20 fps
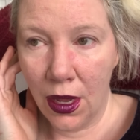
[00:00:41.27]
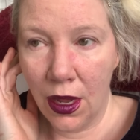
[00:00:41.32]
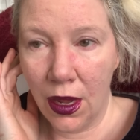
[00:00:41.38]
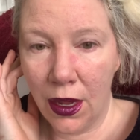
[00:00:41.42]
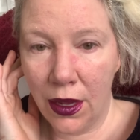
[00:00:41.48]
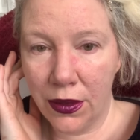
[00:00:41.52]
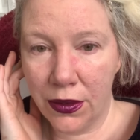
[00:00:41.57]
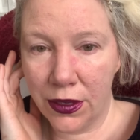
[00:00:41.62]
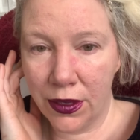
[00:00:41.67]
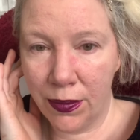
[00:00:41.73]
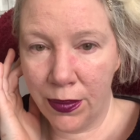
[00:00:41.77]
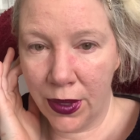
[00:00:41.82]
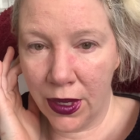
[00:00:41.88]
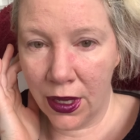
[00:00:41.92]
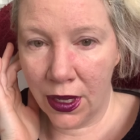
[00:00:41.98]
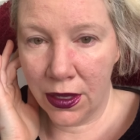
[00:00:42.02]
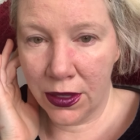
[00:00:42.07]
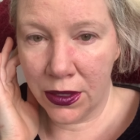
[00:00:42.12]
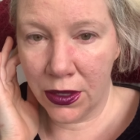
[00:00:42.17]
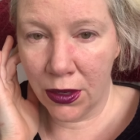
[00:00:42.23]
it should be
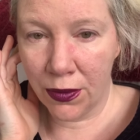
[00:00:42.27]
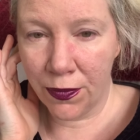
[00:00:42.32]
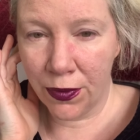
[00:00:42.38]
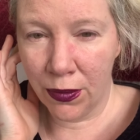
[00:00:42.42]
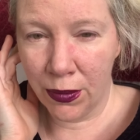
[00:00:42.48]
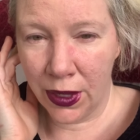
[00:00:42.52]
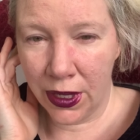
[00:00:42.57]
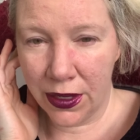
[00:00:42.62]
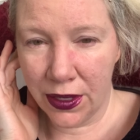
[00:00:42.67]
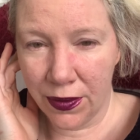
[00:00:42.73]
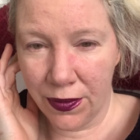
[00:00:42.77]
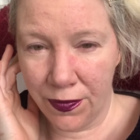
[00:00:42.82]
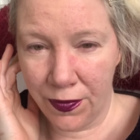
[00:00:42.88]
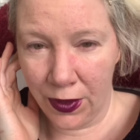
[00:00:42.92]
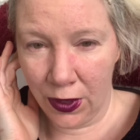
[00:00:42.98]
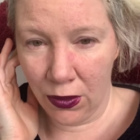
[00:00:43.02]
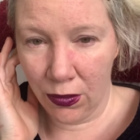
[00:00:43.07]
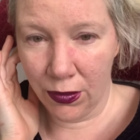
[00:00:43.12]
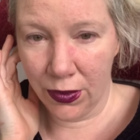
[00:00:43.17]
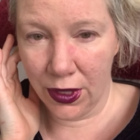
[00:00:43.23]
easier for me to
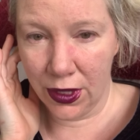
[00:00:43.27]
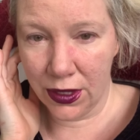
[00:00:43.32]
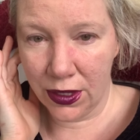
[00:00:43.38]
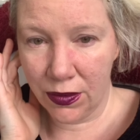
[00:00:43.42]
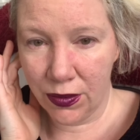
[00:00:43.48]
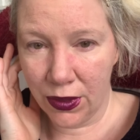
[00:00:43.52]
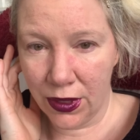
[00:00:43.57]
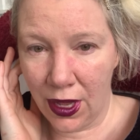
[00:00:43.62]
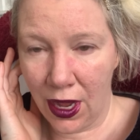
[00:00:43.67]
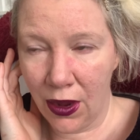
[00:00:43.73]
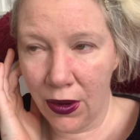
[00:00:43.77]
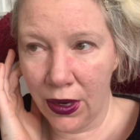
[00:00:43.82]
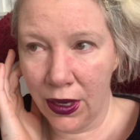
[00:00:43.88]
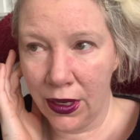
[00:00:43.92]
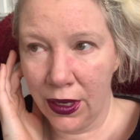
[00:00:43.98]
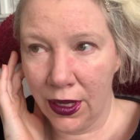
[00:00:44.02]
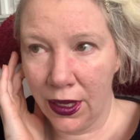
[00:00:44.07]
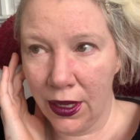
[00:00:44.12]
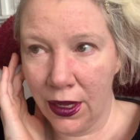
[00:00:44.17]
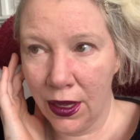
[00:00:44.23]
film this without
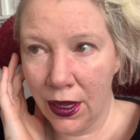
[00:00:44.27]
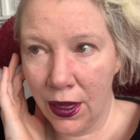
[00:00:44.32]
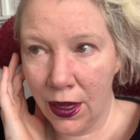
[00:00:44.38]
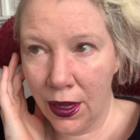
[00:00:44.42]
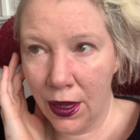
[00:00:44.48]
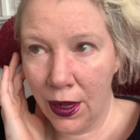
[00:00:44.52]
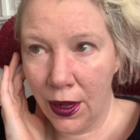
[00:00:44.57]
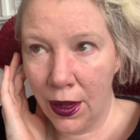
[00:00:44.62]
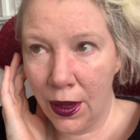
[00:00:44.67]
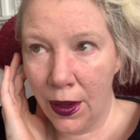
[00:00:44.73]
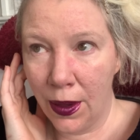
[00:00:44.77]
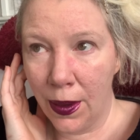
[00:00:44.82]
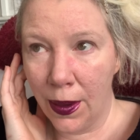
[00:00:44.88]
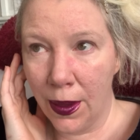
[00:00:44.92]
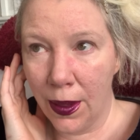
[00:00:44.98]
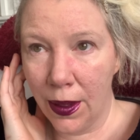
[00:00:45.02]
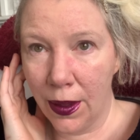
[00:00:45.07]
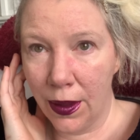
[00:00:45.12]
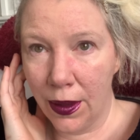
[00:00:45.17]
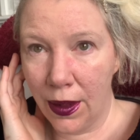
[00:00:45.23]
any
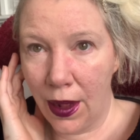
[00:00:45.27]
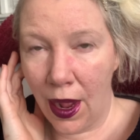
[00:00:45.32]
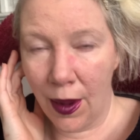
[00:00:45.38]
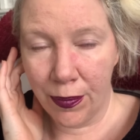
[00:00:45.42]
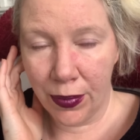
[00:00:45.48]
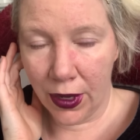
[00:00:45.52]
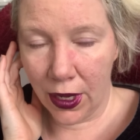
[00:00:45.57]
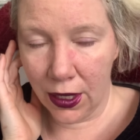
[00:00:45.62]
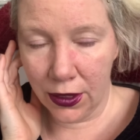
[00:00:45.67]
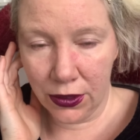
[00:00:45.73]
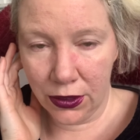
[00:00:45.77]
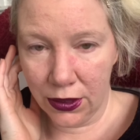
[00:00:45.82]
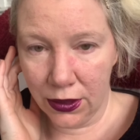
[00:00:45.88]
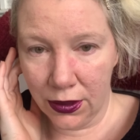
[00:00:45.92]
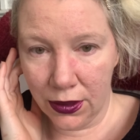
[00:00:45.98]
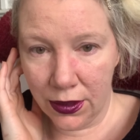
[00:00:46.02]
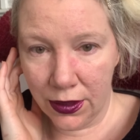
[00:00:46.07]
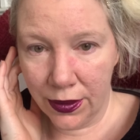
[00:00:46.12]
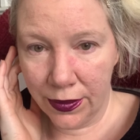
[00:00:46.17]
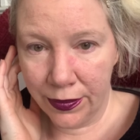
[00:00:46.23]
apprehensions.